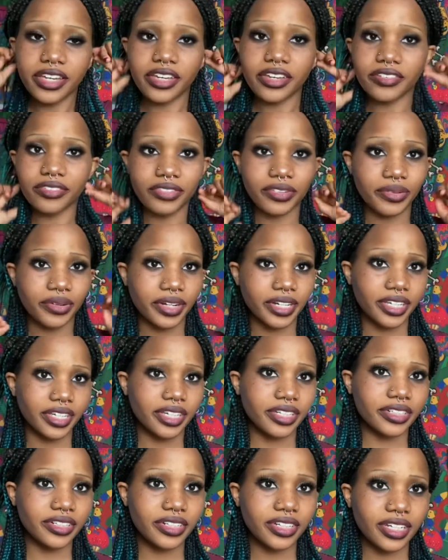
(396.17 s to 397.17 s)
if you are
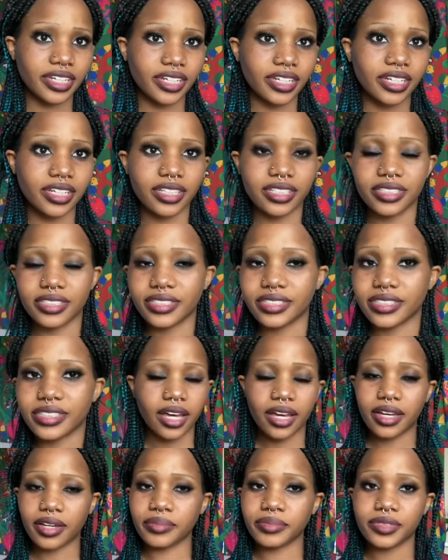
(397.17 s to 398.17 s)
curious,
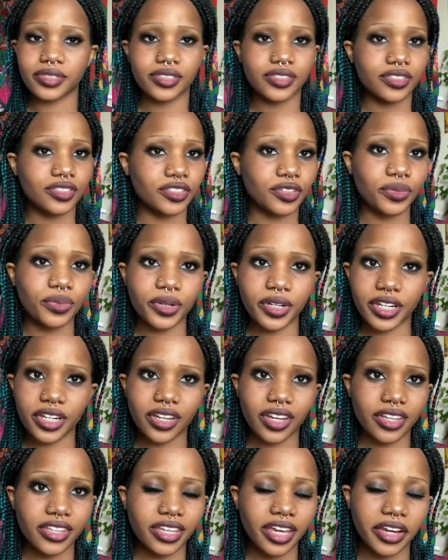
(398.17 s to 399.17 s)
I'm still working
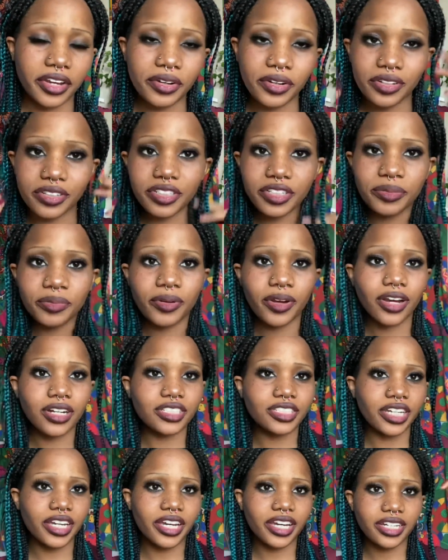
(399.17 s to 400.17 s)
on that crochet
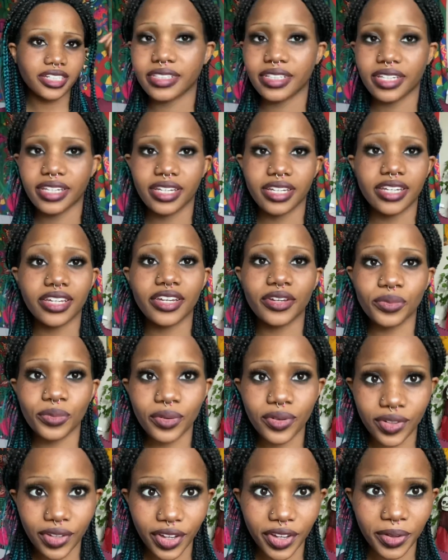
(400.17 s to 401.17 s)
project. It
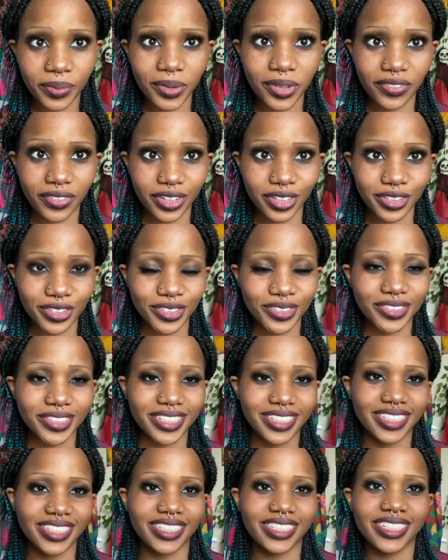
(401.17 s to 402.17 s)
will come
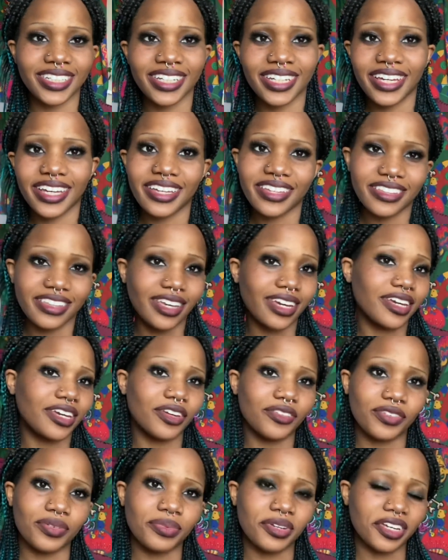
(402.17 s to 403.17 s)
eventually. Thank you
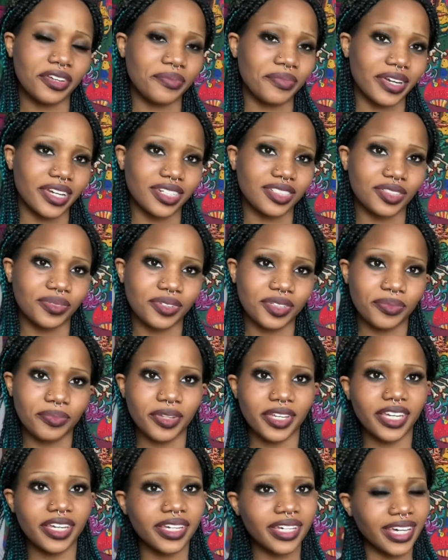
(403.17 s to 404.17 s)
for being patient with
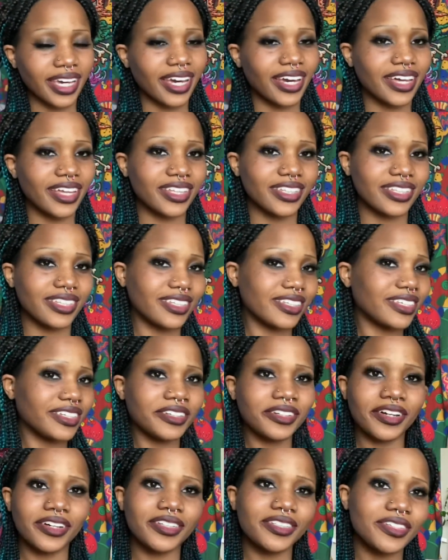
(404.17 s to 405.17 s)
me and
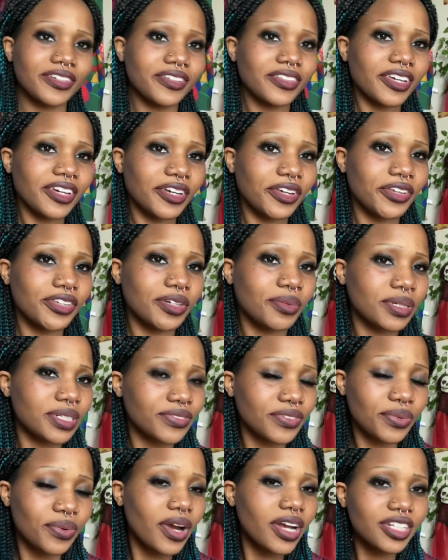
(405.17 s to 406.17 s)
also thank you so much
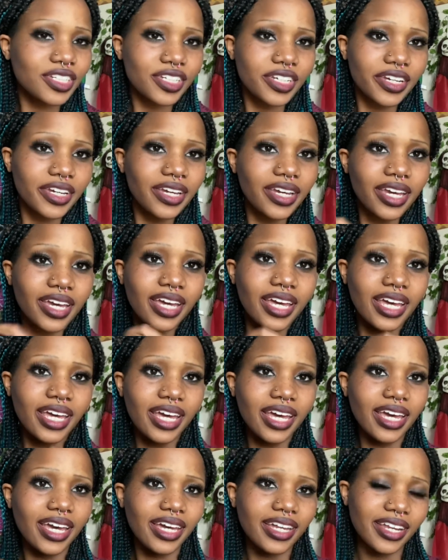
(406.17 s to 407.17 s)
for watching
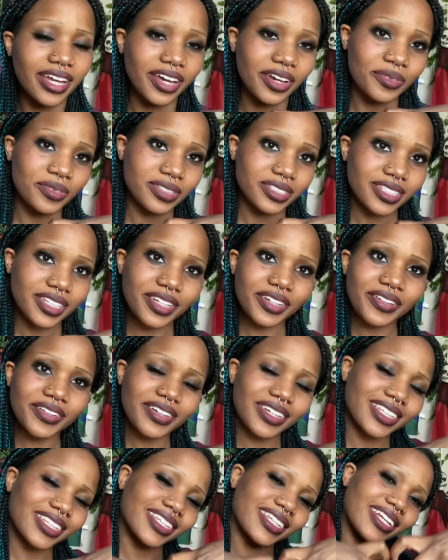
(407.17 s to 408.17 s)
and I will see you
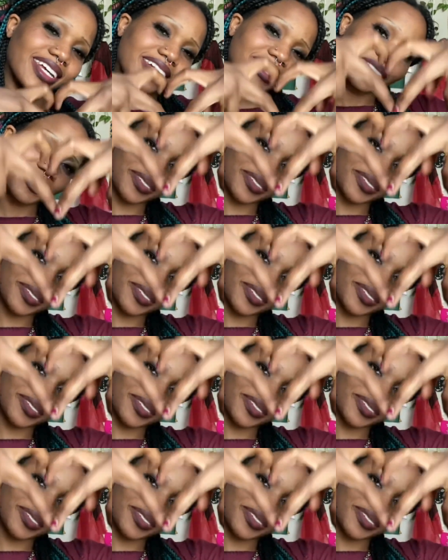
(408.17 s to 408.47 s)
in the next